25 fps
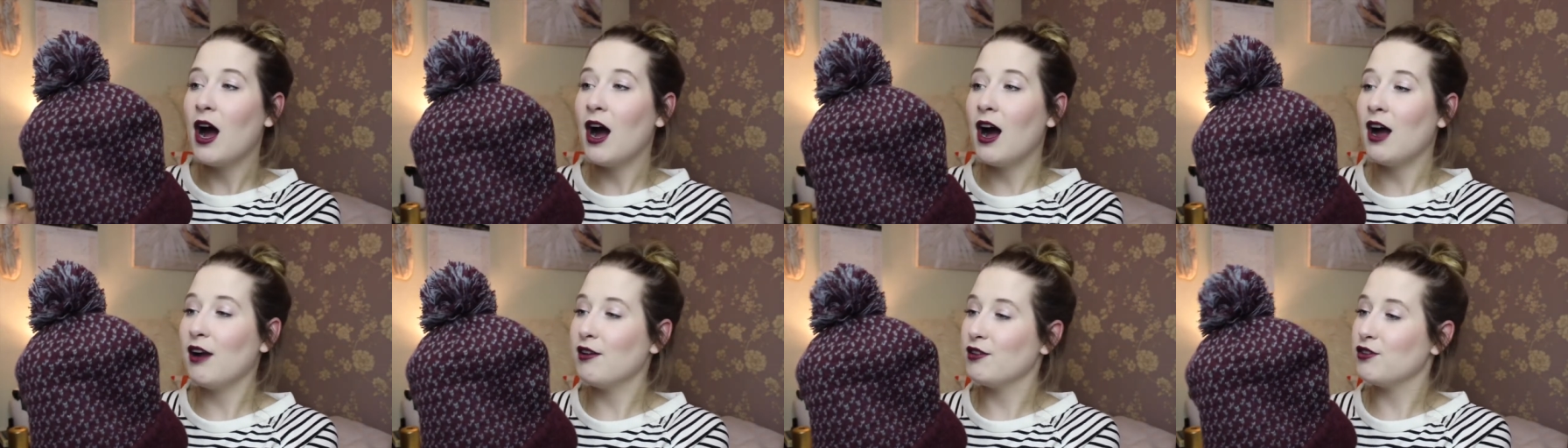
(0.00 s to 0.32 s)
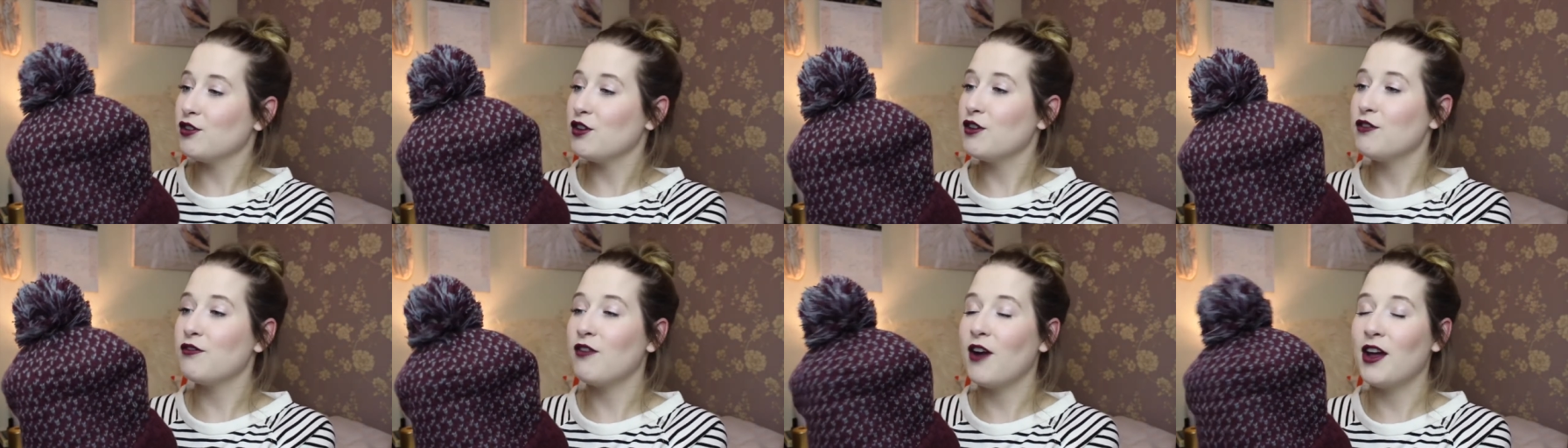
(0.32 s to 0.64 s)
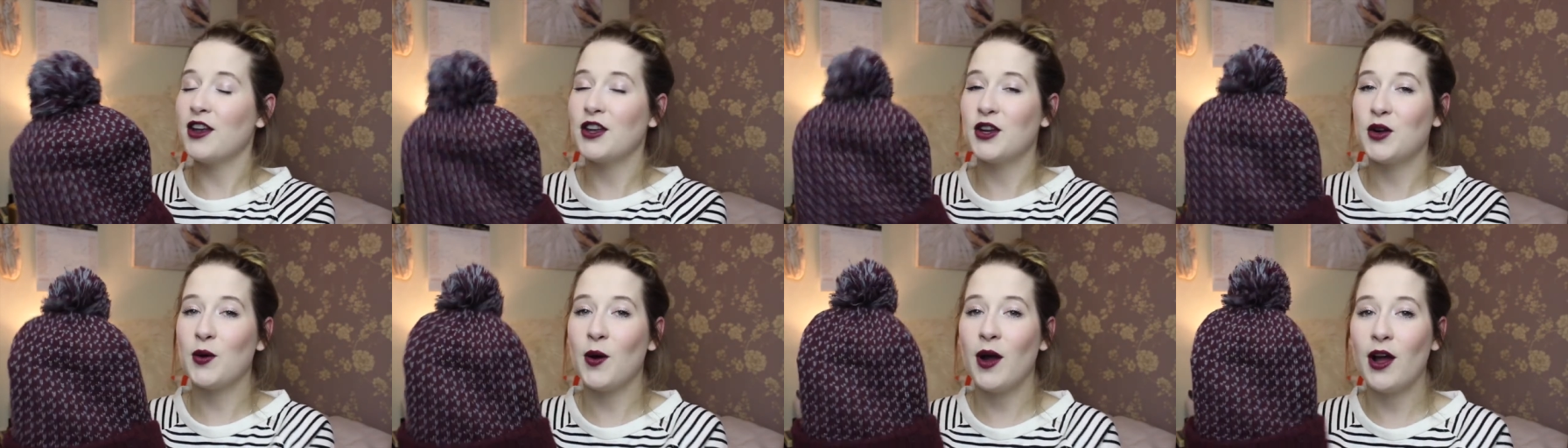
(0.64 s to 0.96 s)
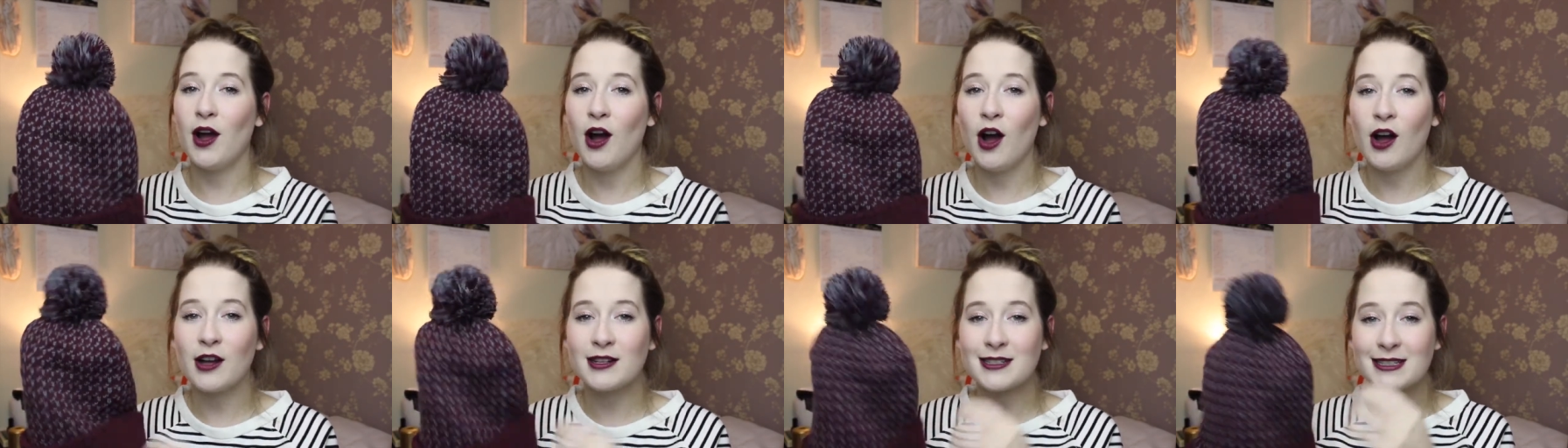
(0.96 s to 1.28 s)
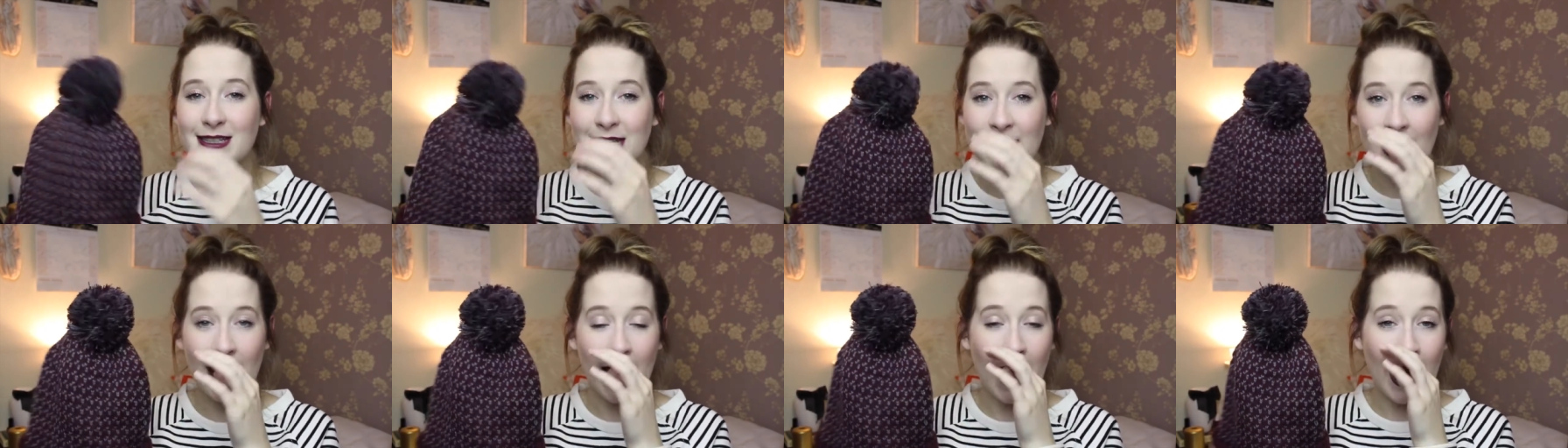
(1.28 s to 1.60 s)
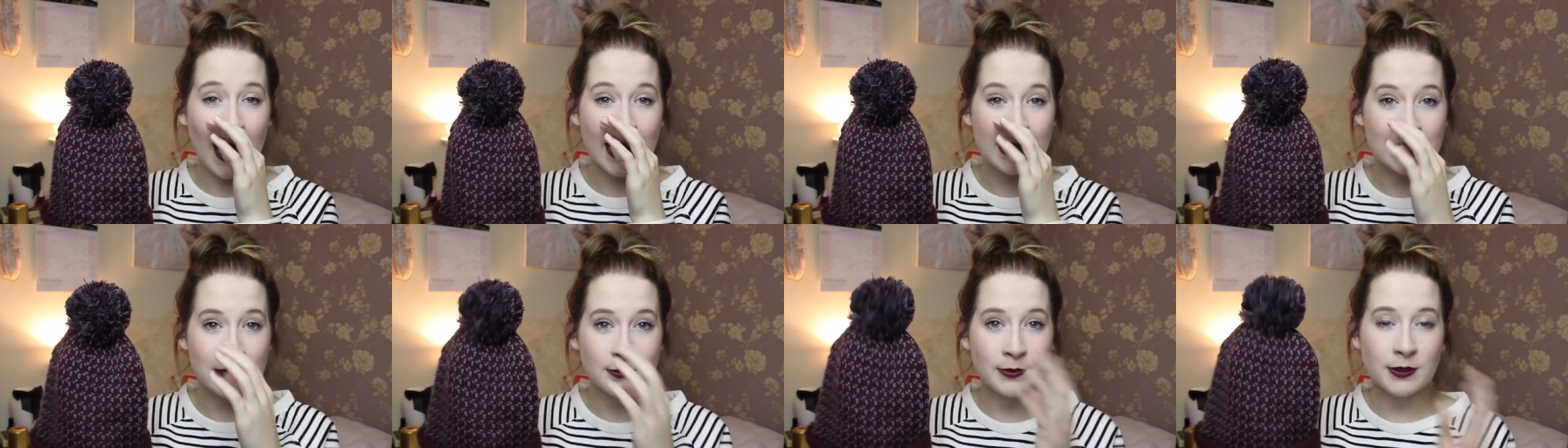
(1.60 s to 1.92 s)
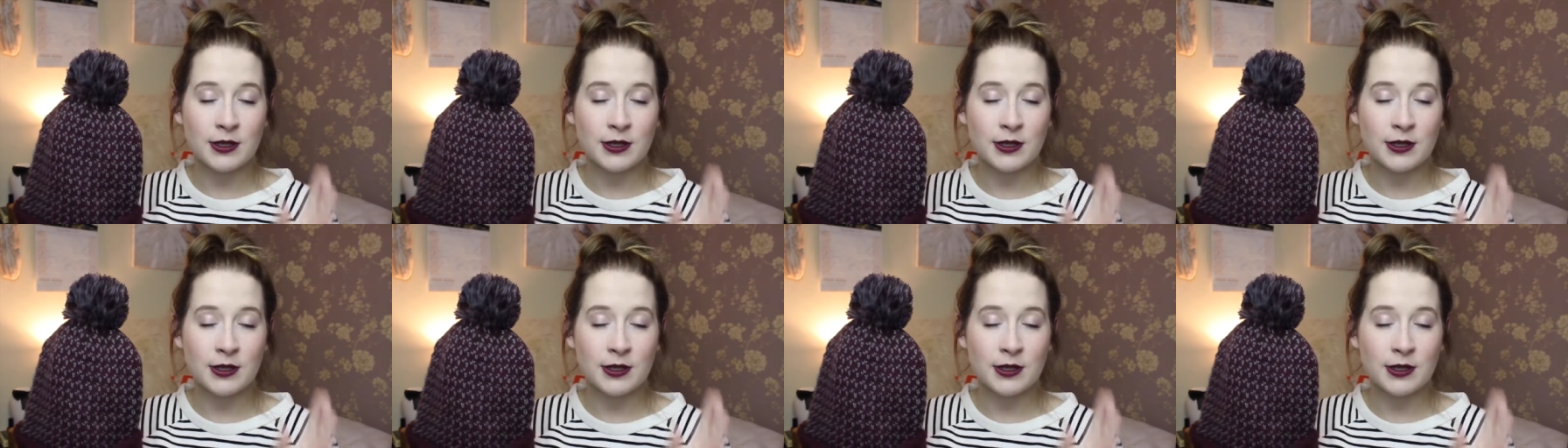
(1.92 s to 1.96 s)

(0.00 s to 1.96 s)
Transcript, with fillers: I do find it quite hard to get hats